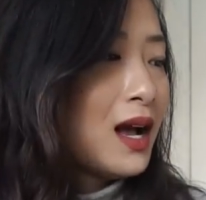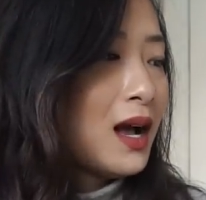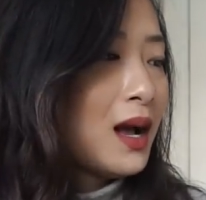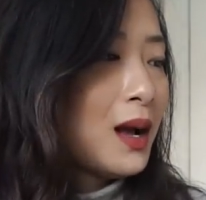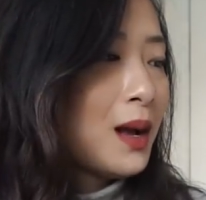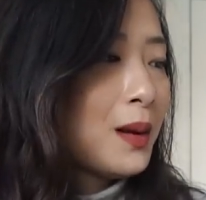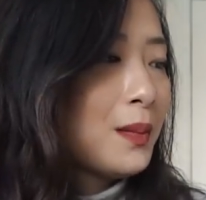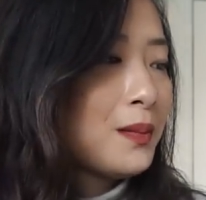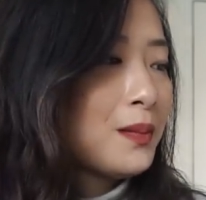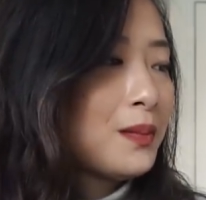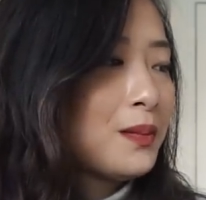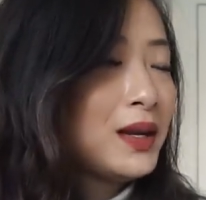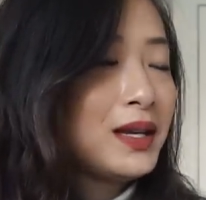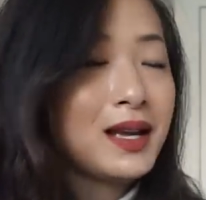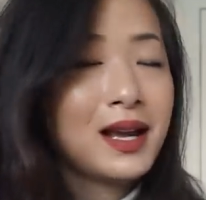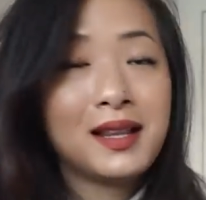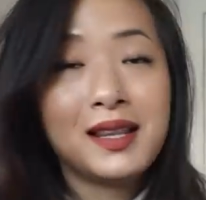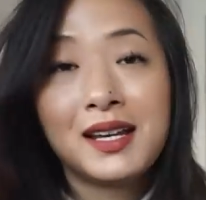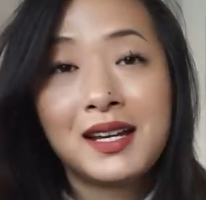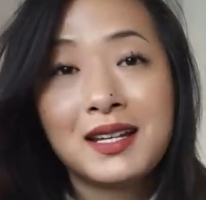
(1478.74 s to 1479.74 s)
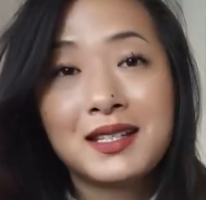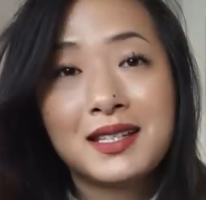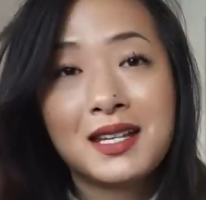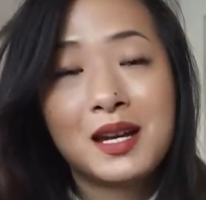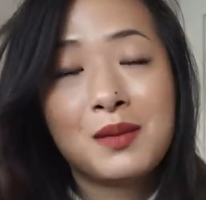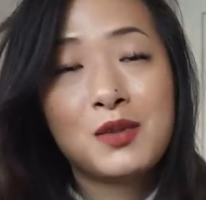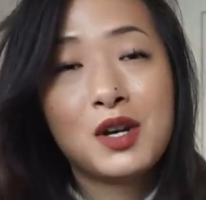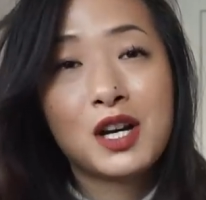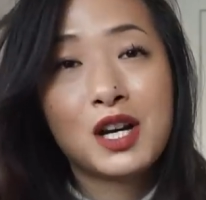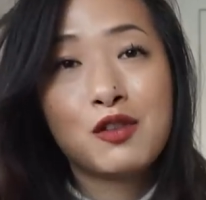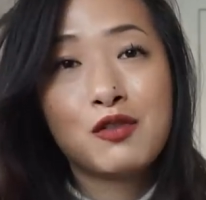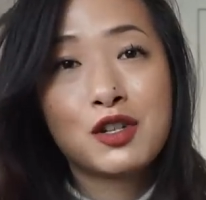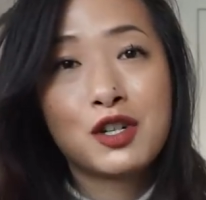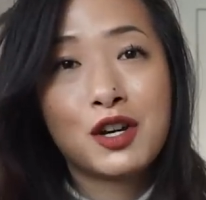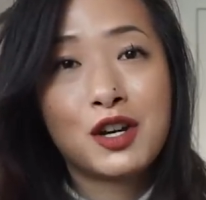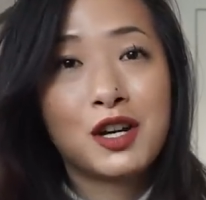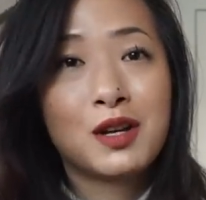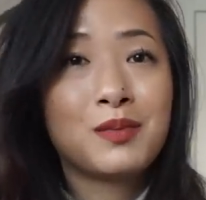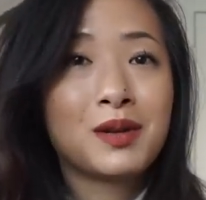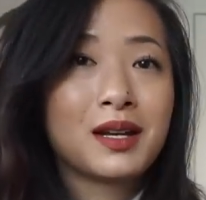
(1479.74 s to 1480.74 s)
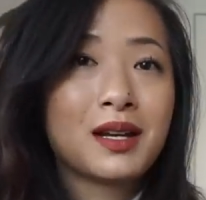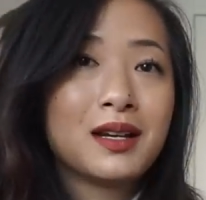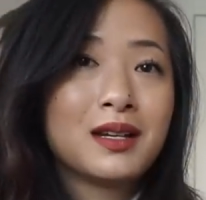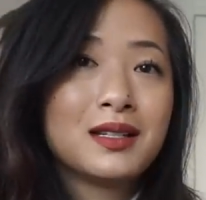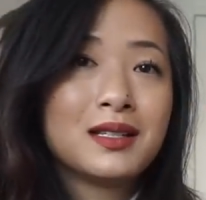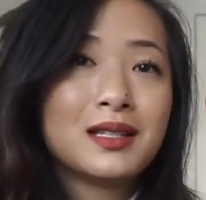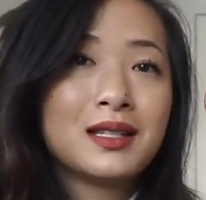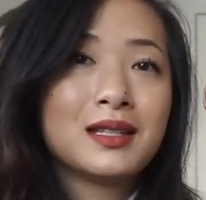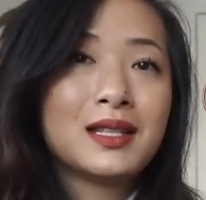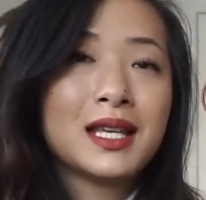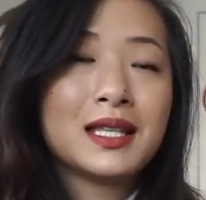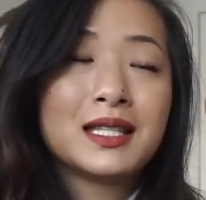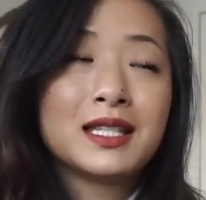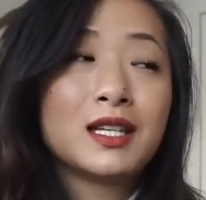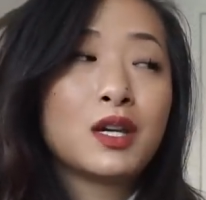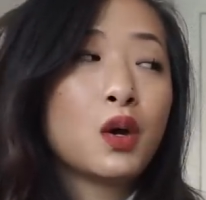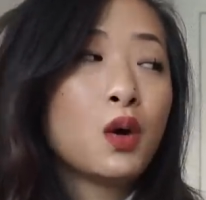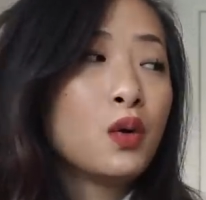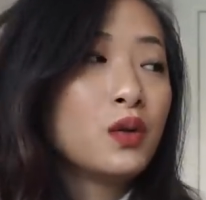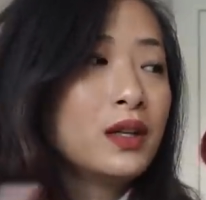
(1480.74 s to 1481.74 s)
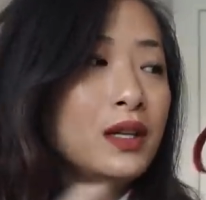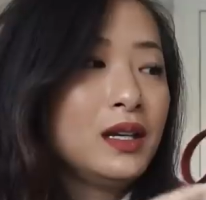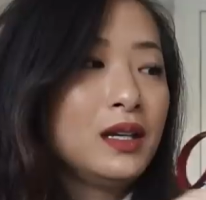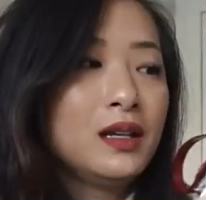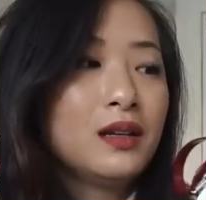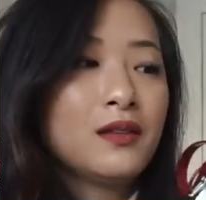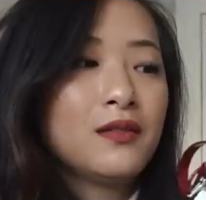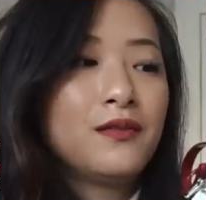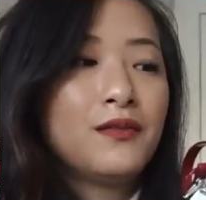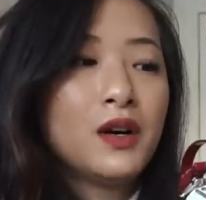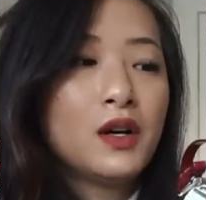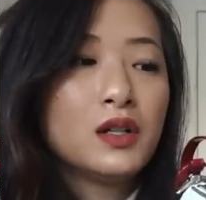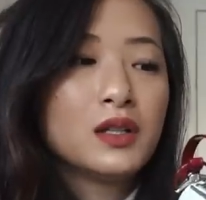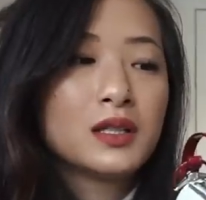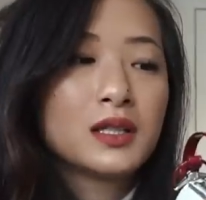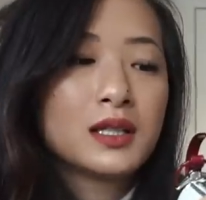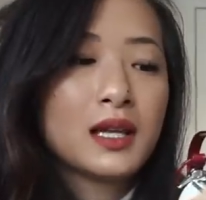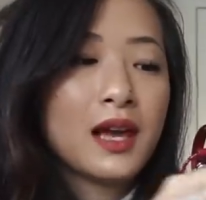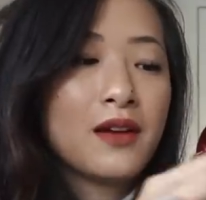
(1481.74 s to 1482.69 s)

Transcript: But yeah, like I said, I'm not gonna return it because that's the only fault.